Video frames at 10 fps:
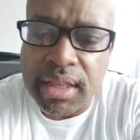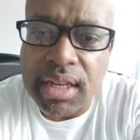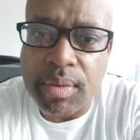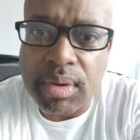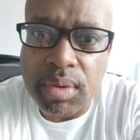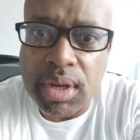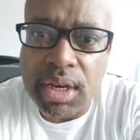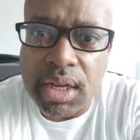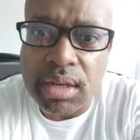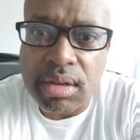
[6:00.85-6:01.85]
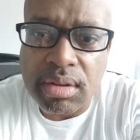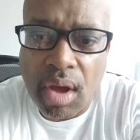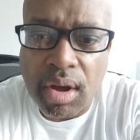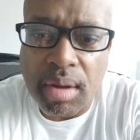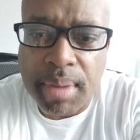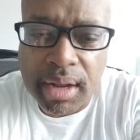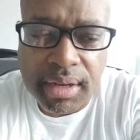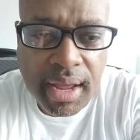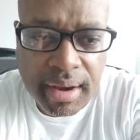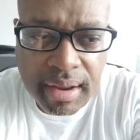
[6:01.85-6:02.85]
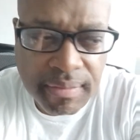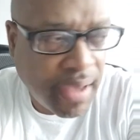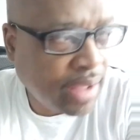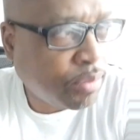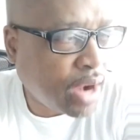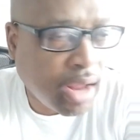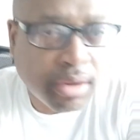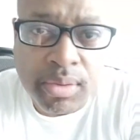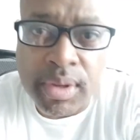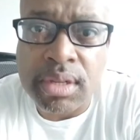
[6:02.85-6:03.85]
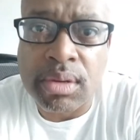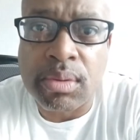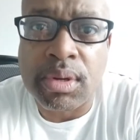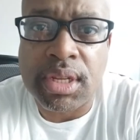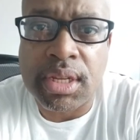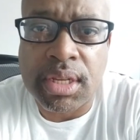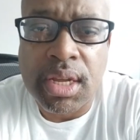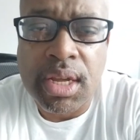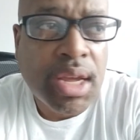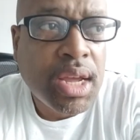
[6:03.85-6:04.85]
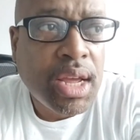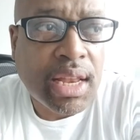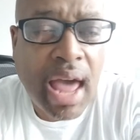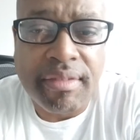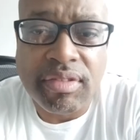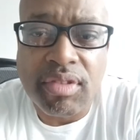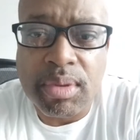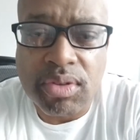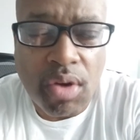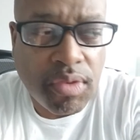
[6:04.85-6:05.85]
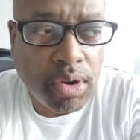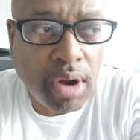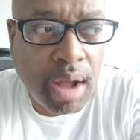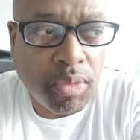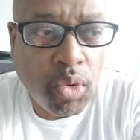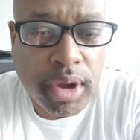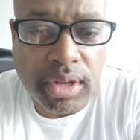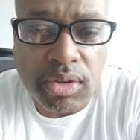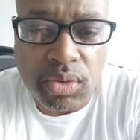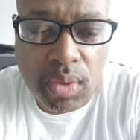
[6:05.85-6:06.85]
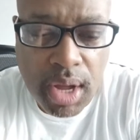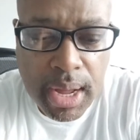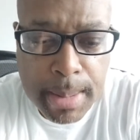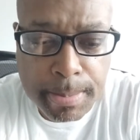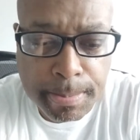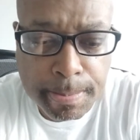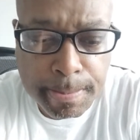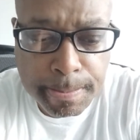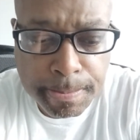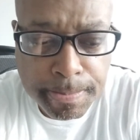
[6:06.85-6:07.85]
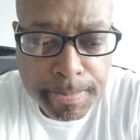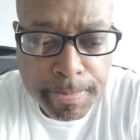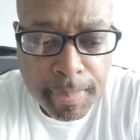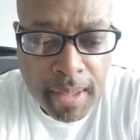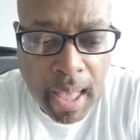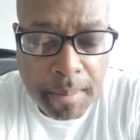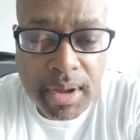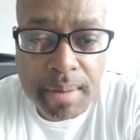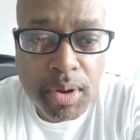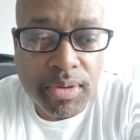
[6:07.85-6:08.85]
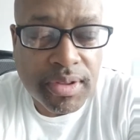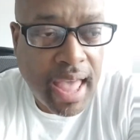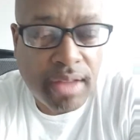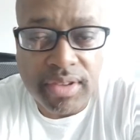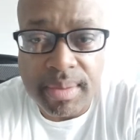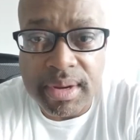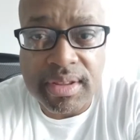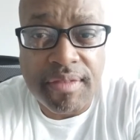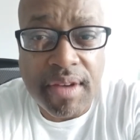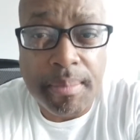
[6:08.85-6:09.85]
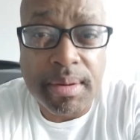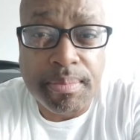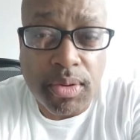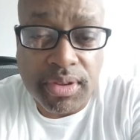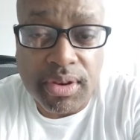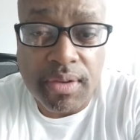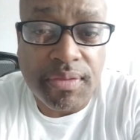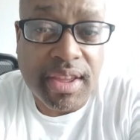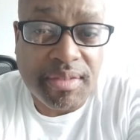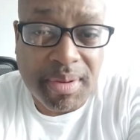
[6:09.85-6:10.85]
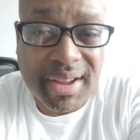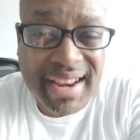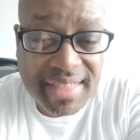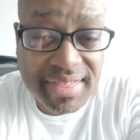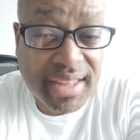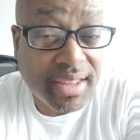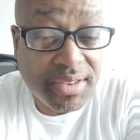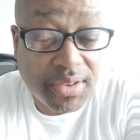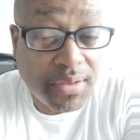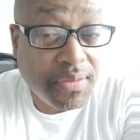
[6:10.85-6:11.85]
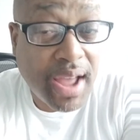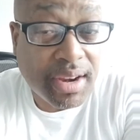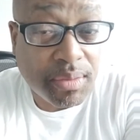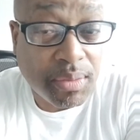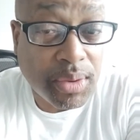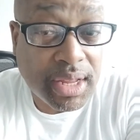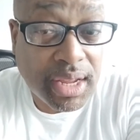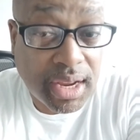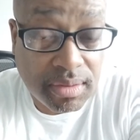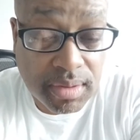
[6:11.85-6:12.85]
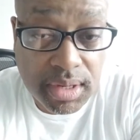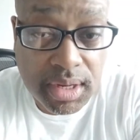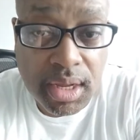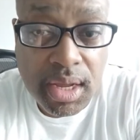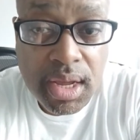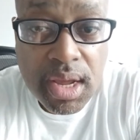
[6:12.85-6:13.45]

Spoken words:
I think that we really need to talk about that. In fact, what I'll do is, as soon as this live stream is over, I'm going to post down some of the stuff I've been posting on Facebook, and I think that you'll find it really interesting.